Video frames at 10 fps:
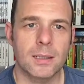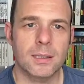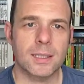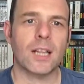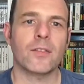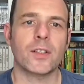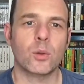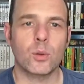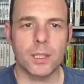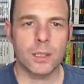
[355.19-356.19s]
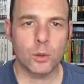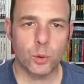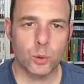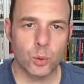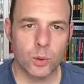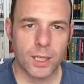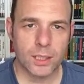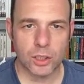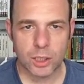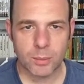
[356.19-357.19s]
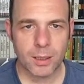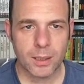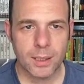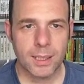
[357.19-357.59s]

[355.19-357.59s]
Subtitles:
Salvatore Toto Canjima